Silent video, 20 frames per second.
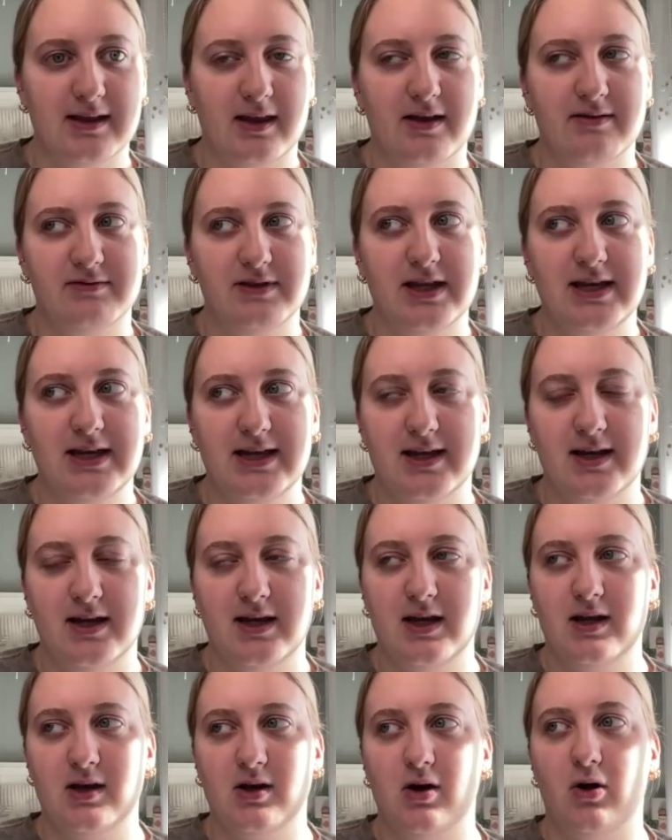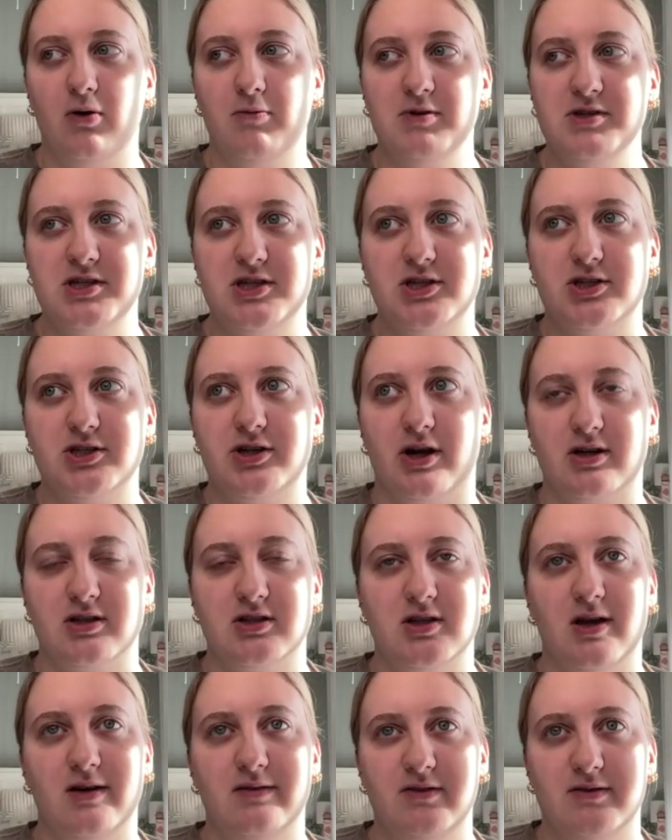love that it almost
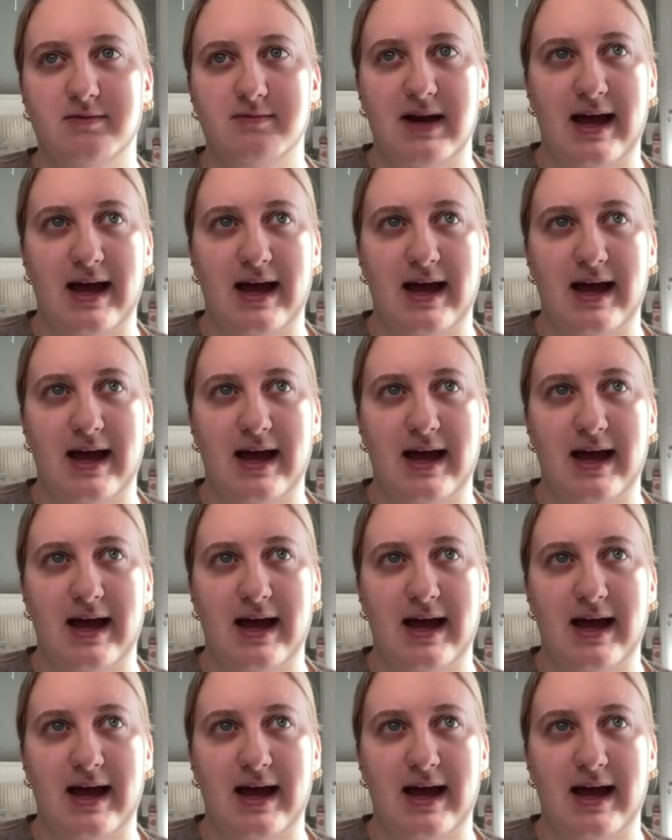starts off your